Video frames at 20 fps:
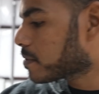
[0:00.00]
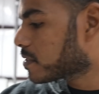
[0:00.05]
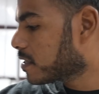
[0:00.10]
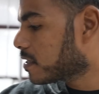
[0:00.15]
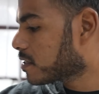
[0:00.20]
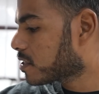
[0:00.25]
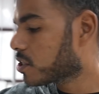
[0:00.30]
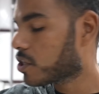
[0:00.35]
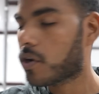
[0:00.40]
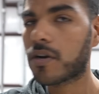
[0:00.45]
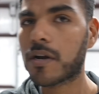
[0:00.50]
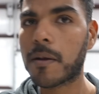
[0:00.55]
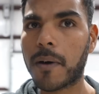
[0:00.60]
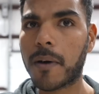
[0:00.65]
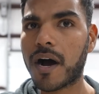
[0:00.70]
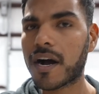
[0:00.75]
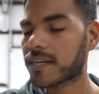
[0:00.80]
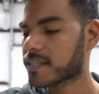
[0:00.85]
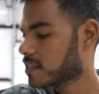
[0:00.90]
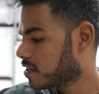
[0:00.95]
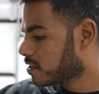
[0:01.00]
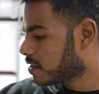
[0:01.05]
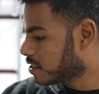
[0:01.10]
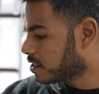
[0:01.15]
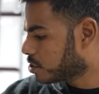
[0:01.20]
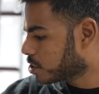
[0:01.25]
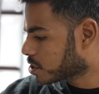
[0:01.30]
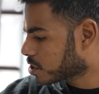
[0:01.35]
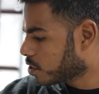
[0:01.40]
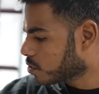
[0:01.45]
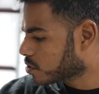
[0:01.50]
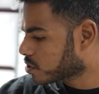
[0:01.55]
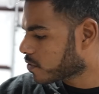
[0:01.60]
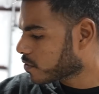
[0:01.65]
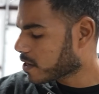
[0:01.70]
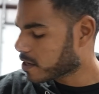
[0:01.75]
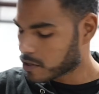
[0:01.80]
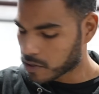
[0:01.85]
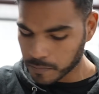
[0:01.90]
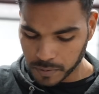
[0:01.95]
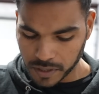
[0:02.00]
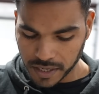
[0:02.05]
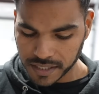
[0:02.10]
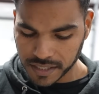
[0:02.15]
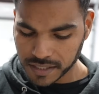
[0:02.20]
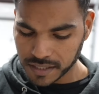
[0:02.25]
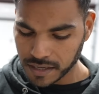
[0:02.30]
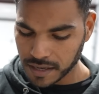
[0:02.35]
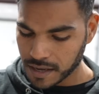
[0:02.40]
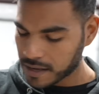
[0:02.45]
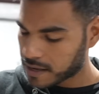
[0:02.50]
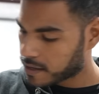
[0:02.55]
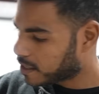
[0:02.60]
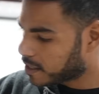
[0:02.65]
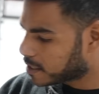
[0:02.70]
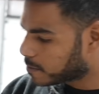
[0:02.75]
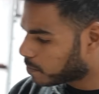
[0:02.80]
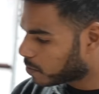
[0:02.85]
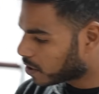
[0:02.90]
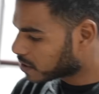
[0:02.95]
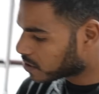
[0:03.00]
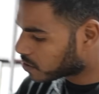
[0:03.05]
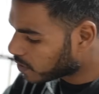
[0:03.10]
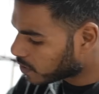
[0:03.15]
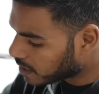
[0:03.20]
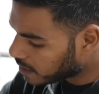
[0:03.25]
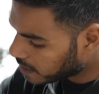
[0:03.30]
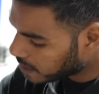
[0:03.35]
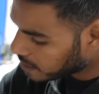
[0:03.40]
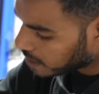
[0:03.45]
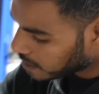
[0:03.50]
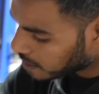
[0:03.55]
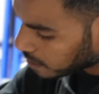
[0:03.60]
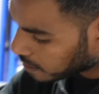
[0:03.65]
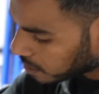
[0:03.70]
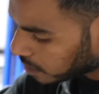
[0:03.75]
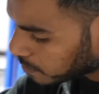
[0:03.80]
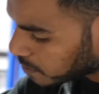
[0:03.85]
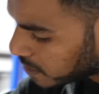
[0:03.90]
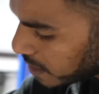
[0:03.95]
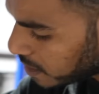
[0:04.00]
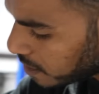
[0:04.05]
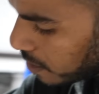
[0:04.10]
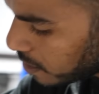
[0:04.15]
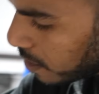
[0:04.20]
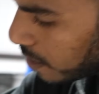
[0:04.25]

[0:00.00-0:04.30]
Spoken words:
sensor on a box. It just goes right into place. This plugs right in and it clips in,